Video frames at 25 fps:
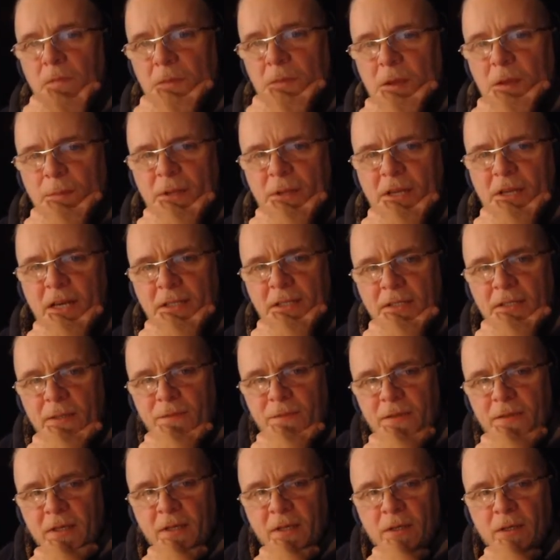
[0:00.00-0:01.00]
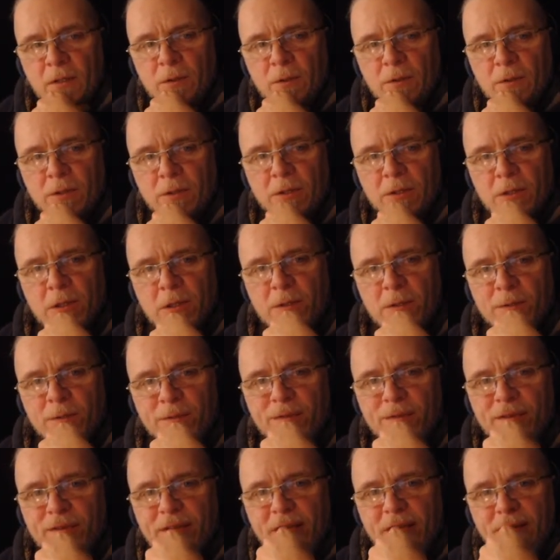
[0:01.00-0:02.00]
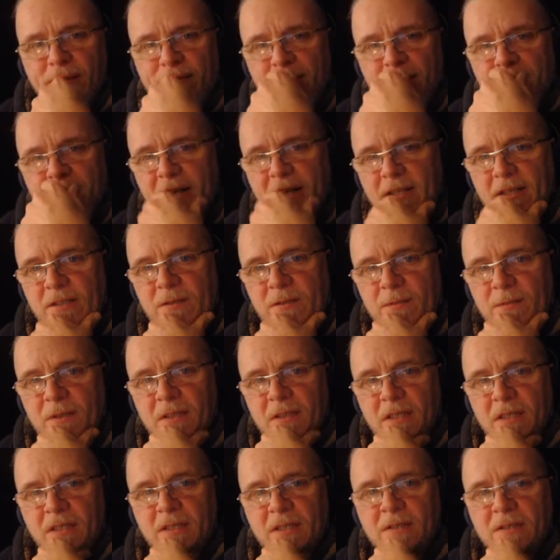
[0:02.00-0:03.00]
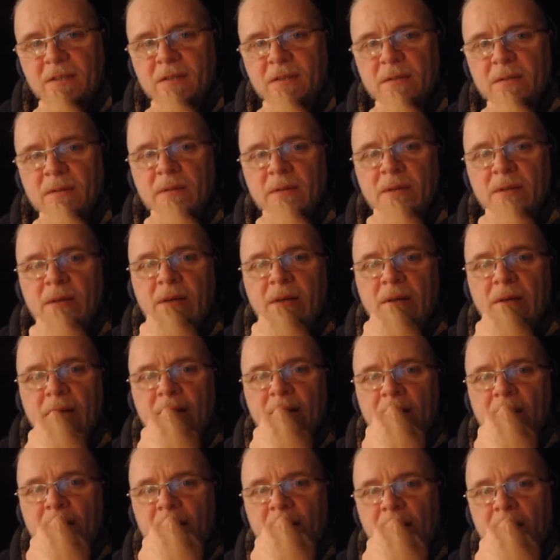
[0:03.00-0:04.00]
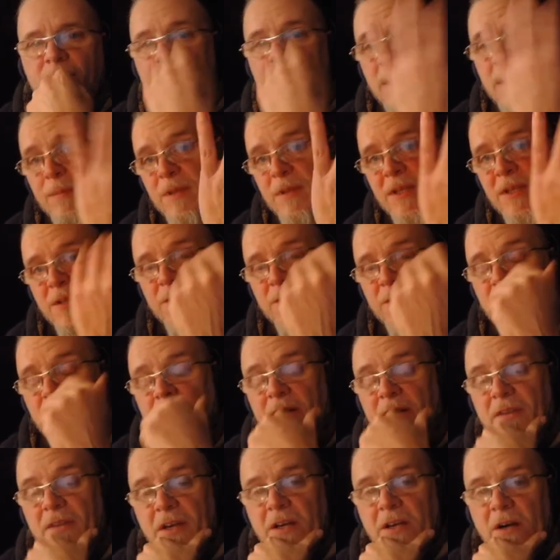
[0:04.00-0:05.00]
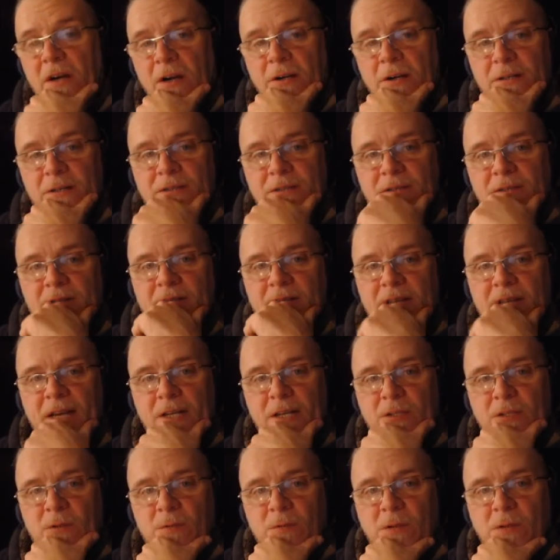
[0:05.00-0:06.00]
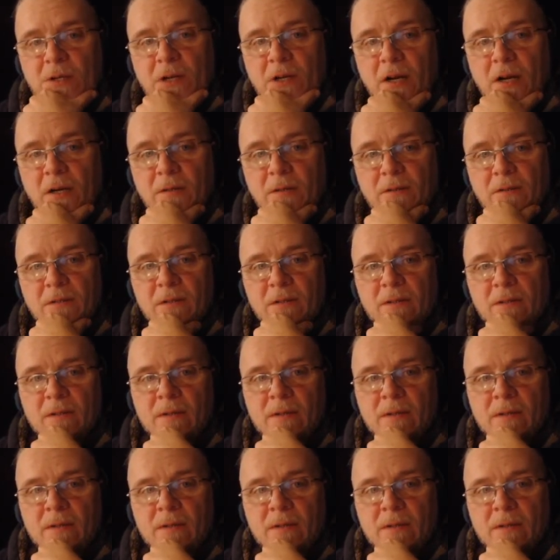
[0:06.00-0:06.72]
be nice if they included a little flavor text with these. Maybe they do on the cards, the actual cards.